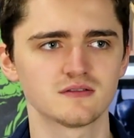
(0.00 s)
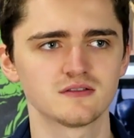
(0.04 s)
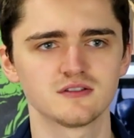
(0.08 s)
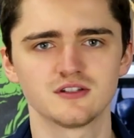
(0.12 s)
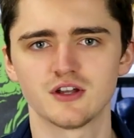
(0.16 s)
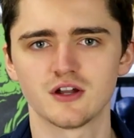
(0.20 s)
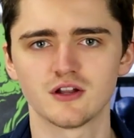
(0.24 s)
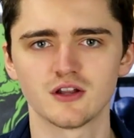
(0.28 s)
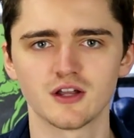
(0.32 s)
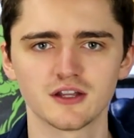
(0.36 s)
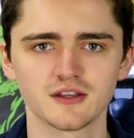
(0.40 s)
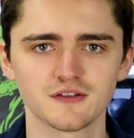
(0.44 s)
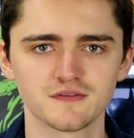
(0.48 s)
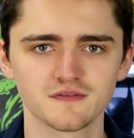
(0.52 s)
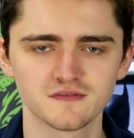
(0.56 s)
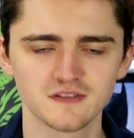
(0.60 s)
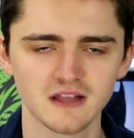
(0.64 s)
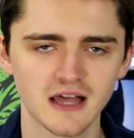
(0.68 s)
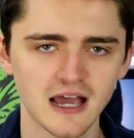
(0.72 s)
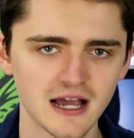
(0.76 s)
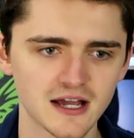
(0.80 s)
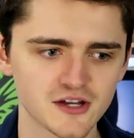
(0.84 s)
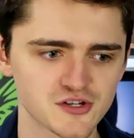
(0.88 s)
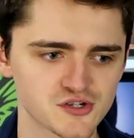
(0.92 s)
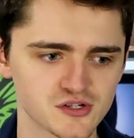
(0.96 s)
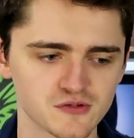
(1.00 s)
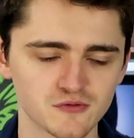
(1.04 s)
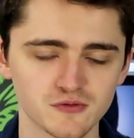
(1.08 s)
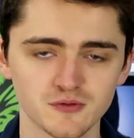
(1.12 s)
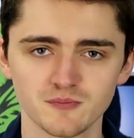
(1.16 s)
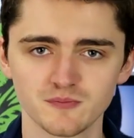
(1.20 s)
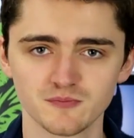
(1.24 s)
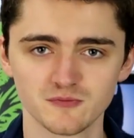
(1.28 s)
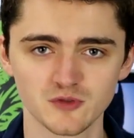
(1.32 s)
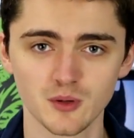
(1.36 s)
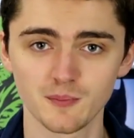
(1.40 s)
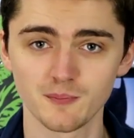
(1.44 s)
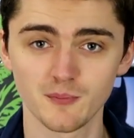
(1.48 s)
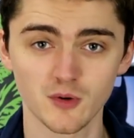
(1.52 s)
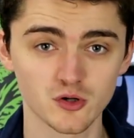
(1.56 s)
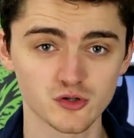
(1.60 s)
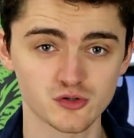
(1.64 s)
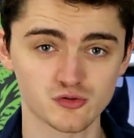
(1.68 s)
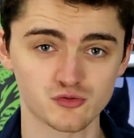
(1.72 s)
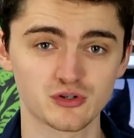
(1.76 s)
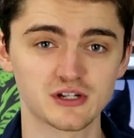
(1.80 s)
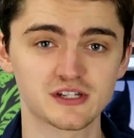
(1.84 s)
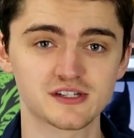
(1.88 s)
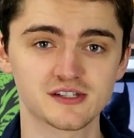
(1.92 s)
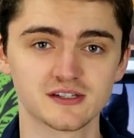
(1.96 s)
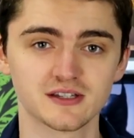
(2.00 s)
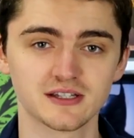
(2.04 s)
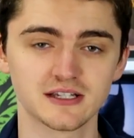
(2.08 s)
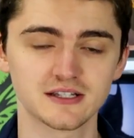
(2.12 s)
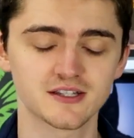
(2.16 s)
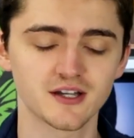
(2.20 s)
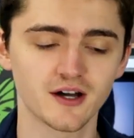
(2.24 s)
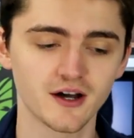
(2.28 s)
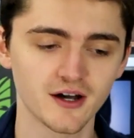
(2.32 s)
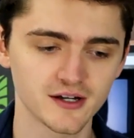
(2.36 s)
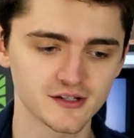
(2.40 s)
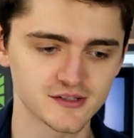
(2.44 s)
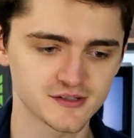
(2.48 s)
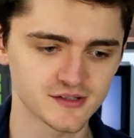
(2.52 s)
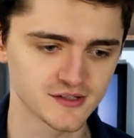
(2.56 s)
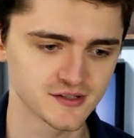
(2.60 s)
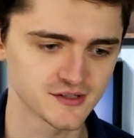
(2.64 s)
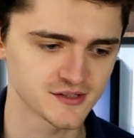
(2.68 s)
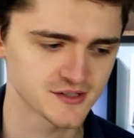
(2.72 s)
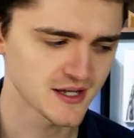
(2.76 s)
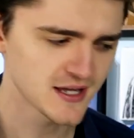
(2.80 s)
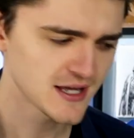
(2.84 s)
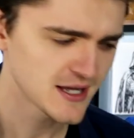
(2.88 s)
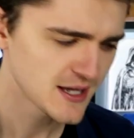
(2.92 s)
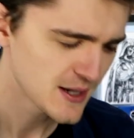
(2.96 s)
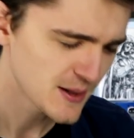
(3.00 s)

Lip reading: you know, like The Flash and most recently Titans.